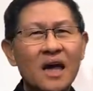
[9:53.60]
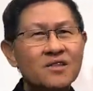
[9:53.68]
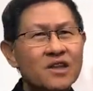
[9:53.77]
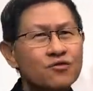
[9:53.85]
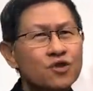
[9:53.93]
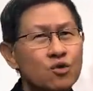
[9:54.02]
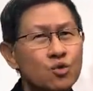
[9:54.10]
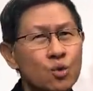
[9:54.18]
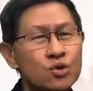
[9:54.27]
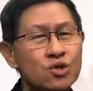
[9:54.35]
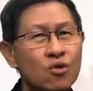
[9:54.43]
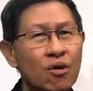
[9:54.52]
And at the
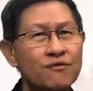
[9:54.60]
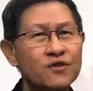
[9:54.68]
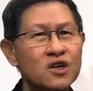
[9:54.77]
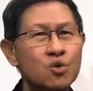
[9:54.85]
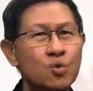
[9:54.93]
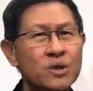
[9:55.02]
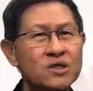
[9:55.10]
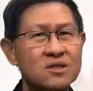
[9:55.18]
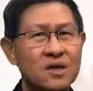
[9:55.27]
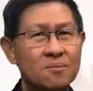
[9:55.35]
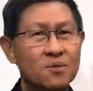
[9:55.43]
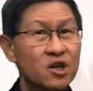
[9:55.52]
root of her
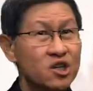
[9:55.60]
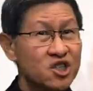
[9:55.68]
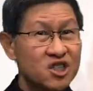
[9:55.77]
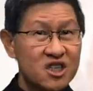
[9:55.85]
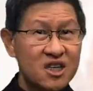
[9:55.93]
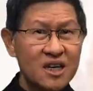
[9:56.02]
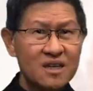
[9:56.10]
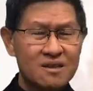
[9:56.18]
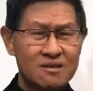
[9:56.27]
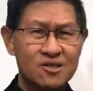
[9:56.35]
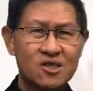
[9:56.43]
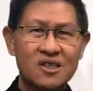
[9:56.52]
wisdom, her
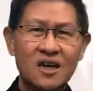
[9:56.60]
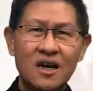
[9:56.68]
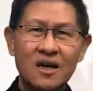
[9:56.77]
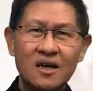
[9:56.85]
skills,